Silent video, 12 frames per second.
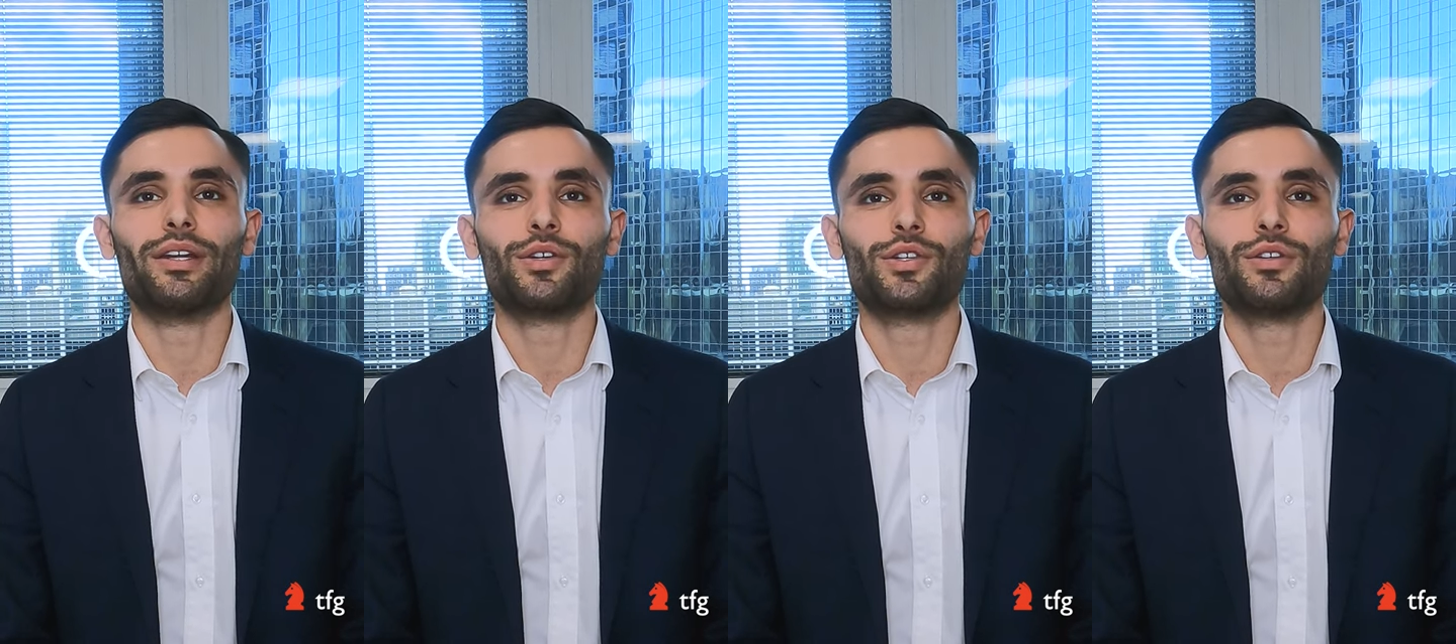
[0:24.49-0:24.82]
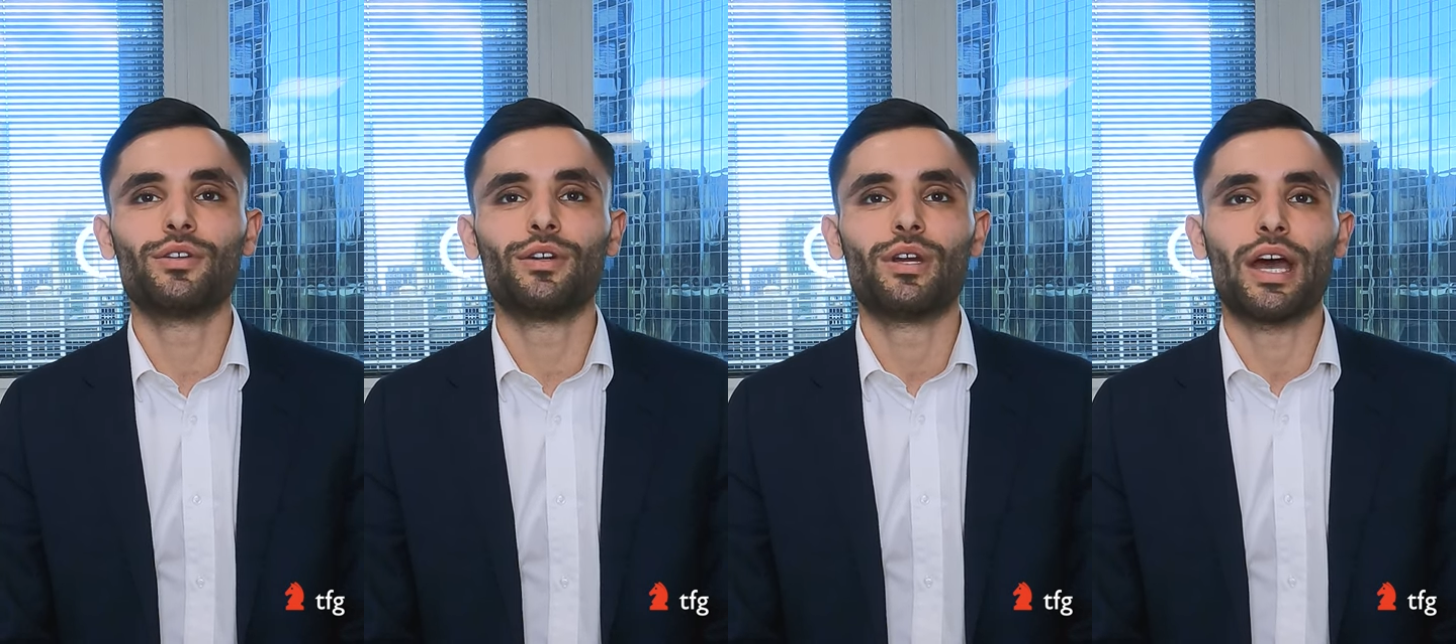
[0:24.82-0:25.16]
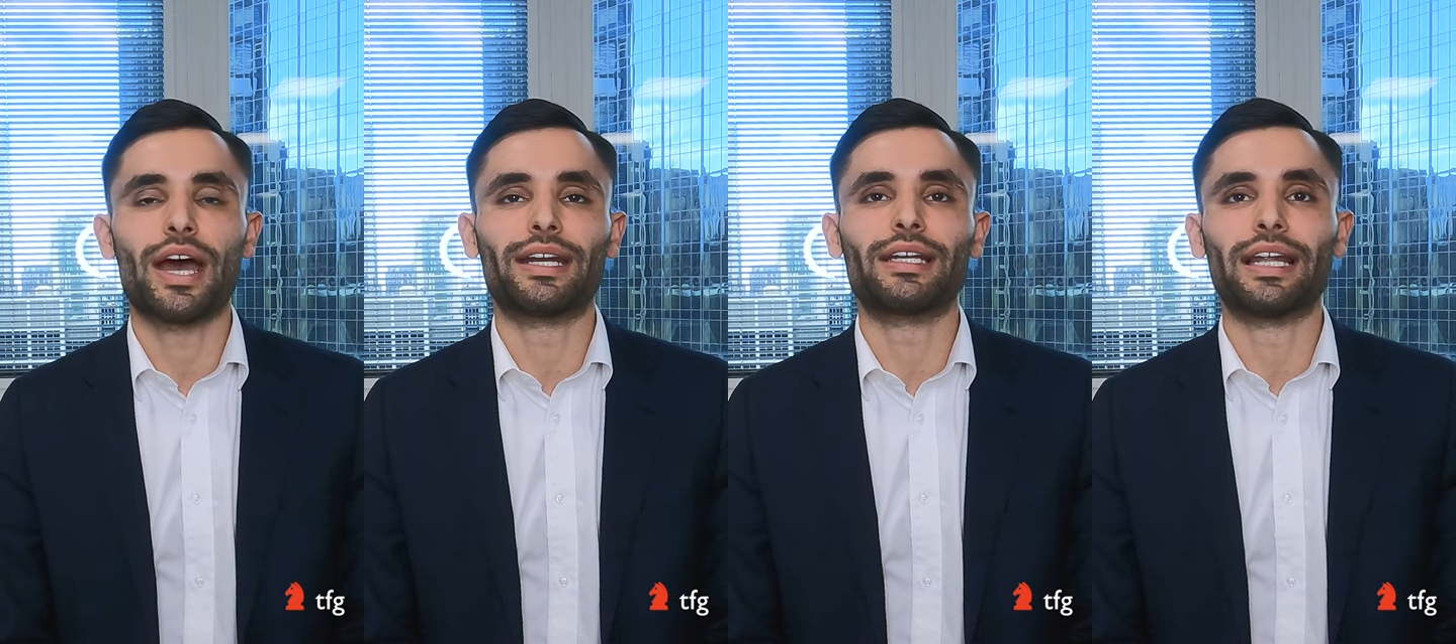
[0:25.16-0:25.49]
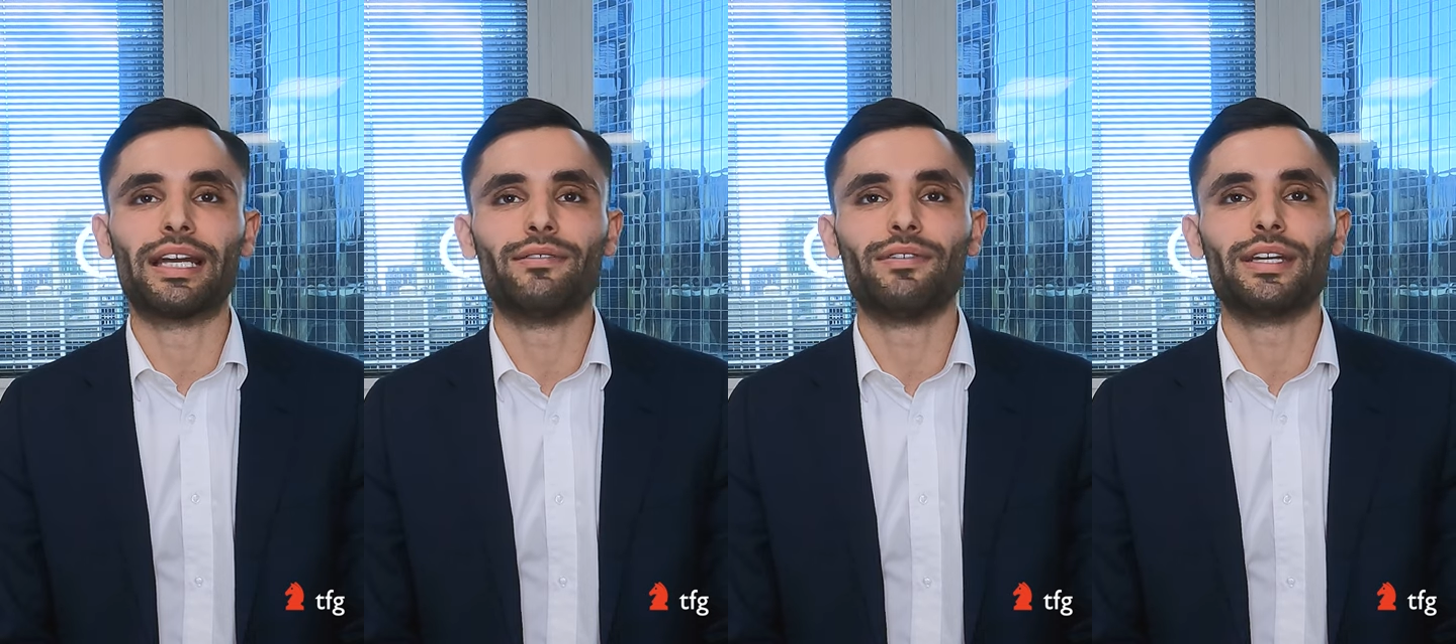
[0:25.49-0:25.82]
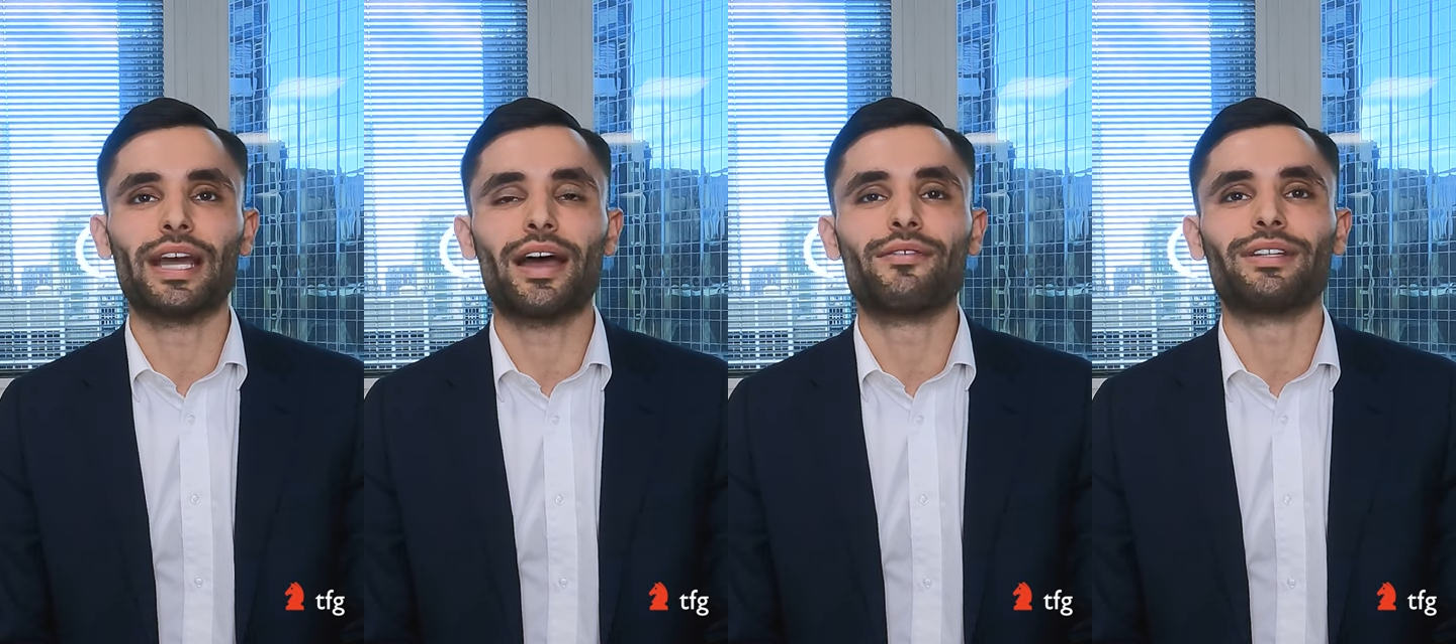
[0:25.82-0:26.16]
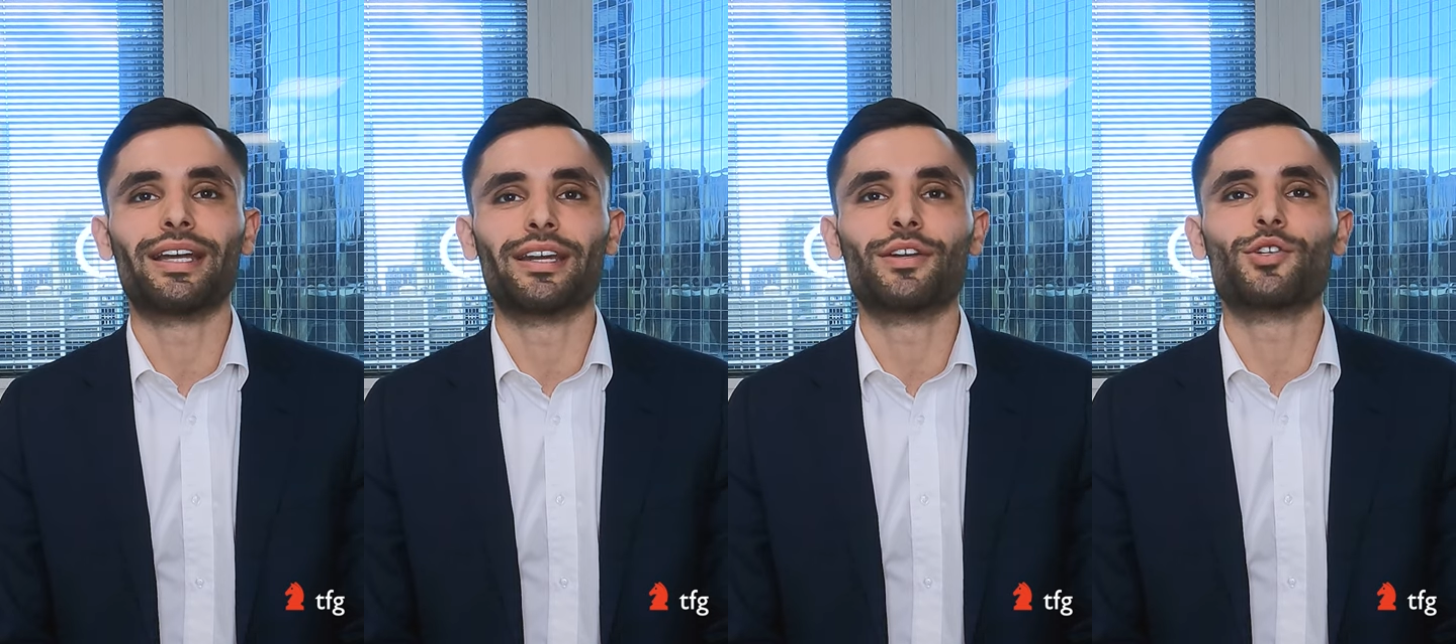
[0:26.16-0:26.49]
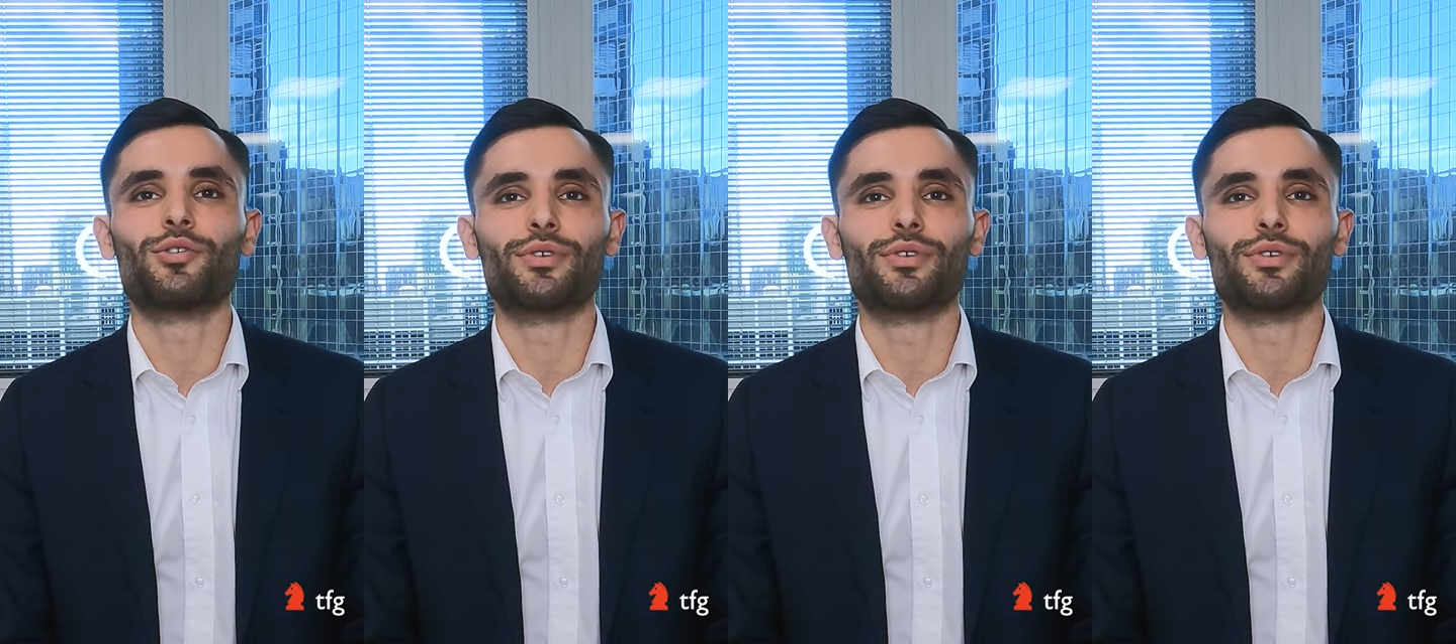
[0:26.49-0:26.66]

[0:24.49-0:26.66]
issue and leaving having that issue